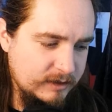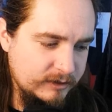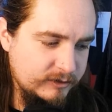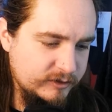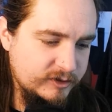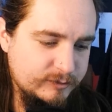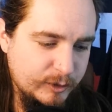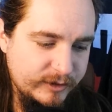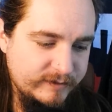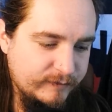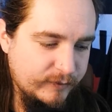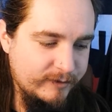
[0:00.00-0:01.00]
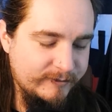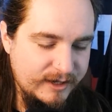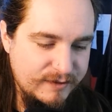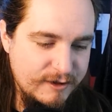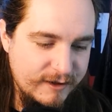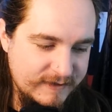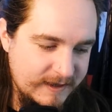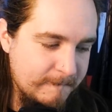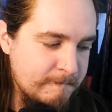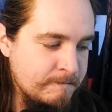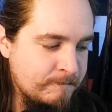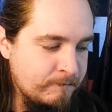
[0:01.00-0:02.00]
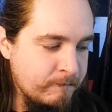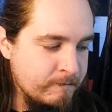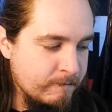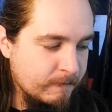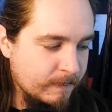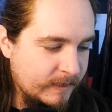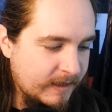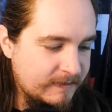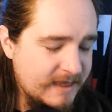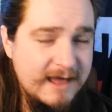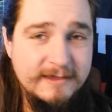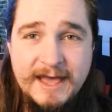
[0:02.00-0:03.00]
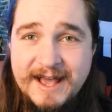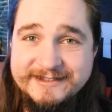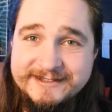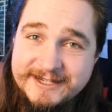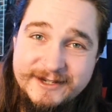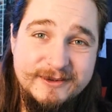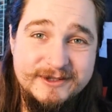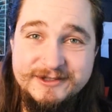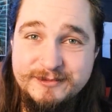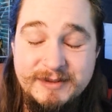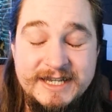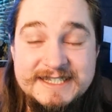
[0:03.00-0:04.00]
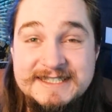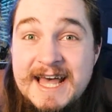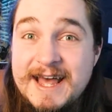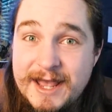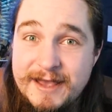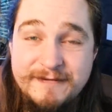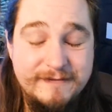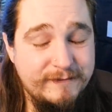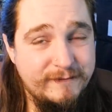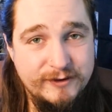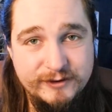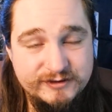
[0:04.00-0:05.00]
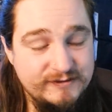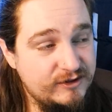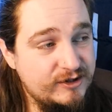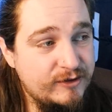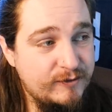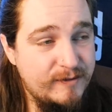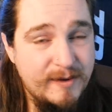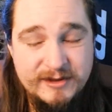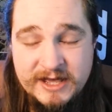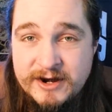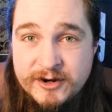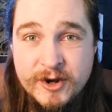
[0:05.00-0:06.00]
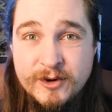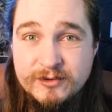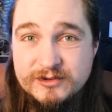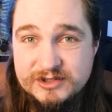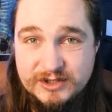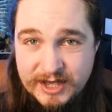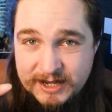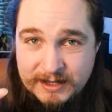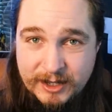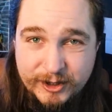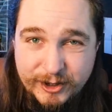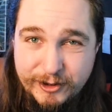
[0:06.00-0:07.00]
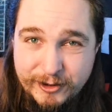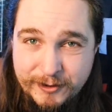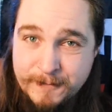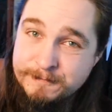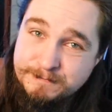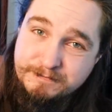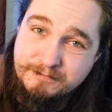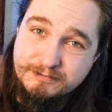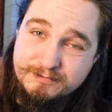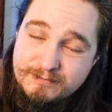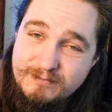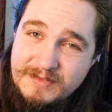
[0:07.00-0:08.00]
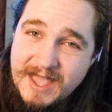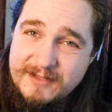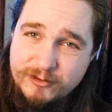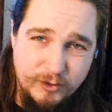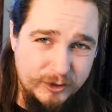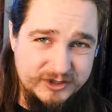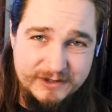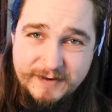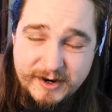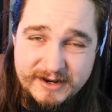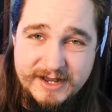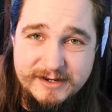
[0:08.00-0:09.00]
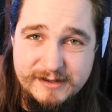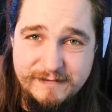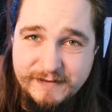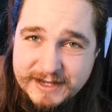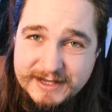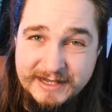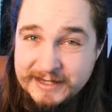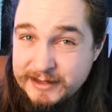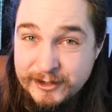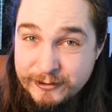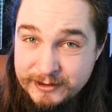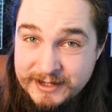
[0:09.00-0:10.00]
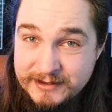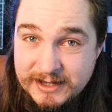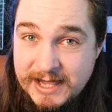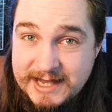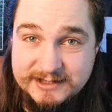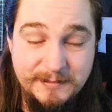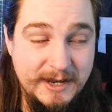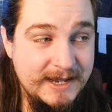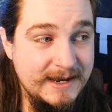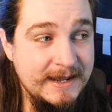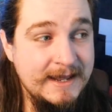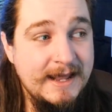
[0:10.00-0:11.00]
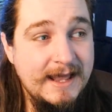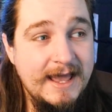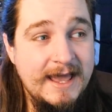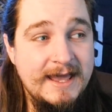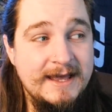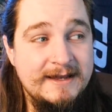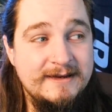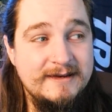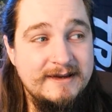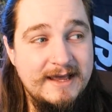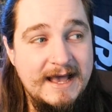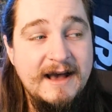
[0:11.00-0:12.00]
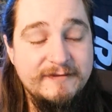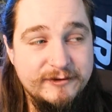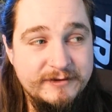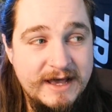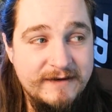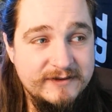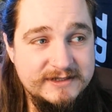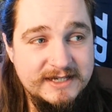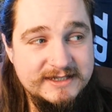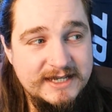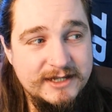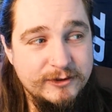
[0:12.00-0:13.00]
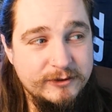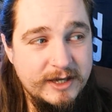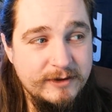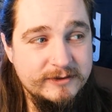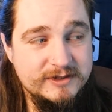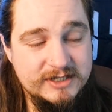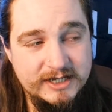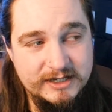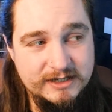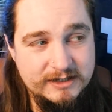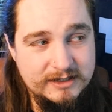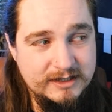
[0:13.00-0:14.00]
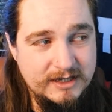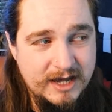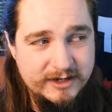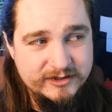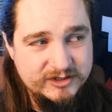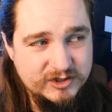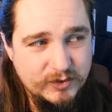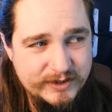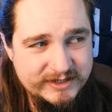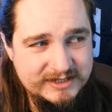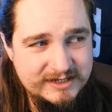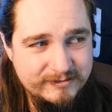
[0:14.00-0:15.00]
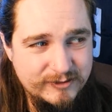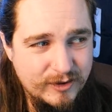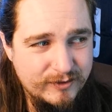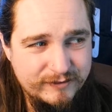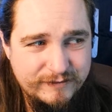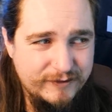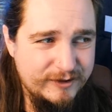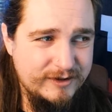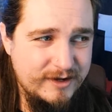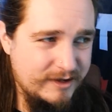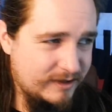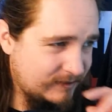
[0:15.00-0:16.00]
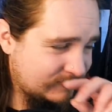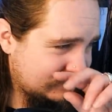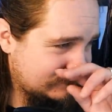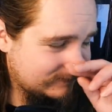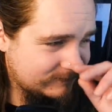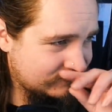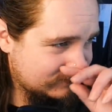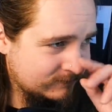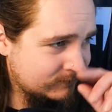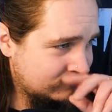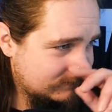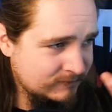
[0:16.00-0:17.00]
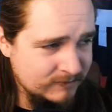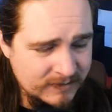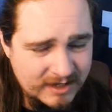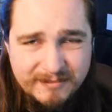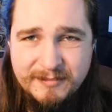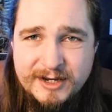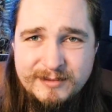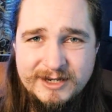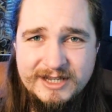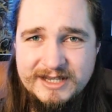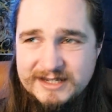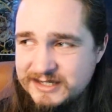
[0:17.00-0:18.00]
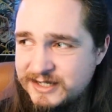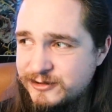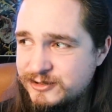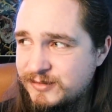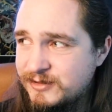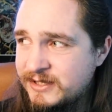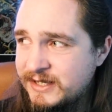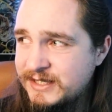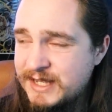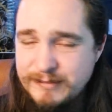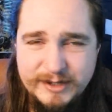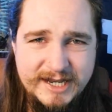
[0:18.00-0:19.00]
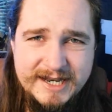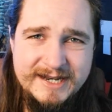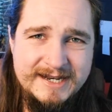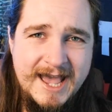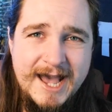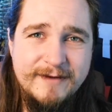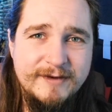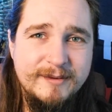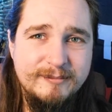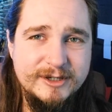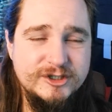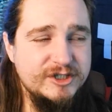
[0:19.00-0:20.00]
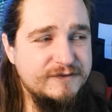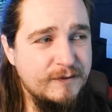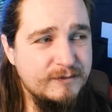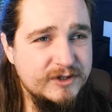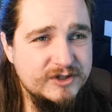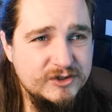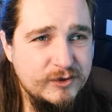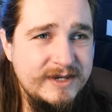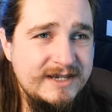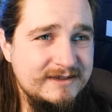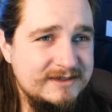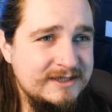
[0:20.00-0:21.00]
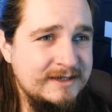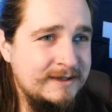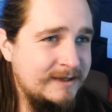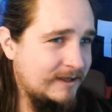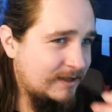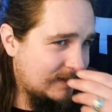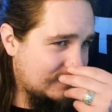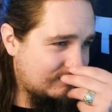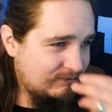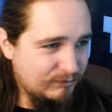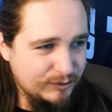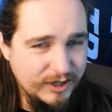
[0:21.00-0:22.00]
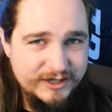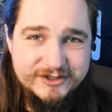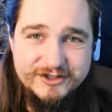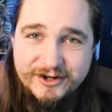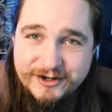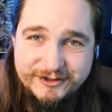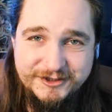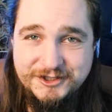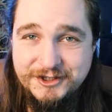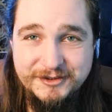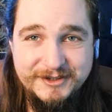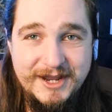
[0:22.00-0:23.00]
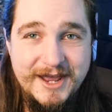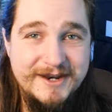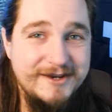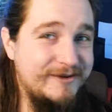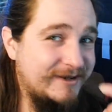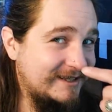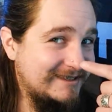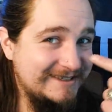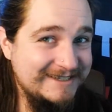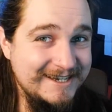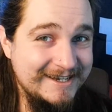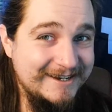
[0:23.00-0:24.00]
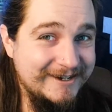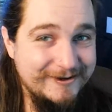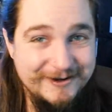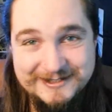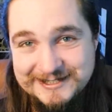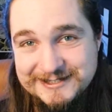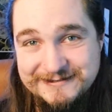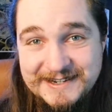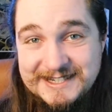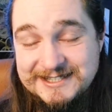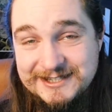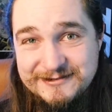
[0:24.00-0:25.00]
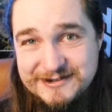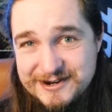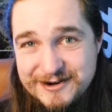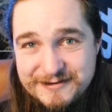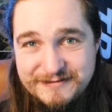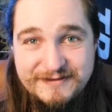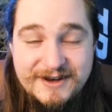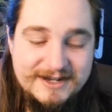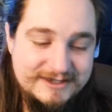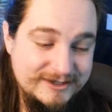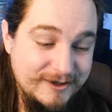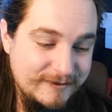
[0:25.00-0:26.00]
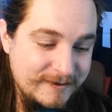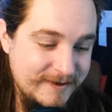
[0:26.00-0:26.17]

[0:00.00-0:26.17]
little disappointed for him. And I thought that last sequence, because that, if for those of you that don't remember, that nose thing occurred towards the very end of the fight, like literally in the last minute. And after that, Vicente Luque was like kind of squeezing him, going for might have been a guillotine or something like that, but he didn't have it. But just from the squeeze, blood started shooting and you could see it across his face, and you went, oh fuck. So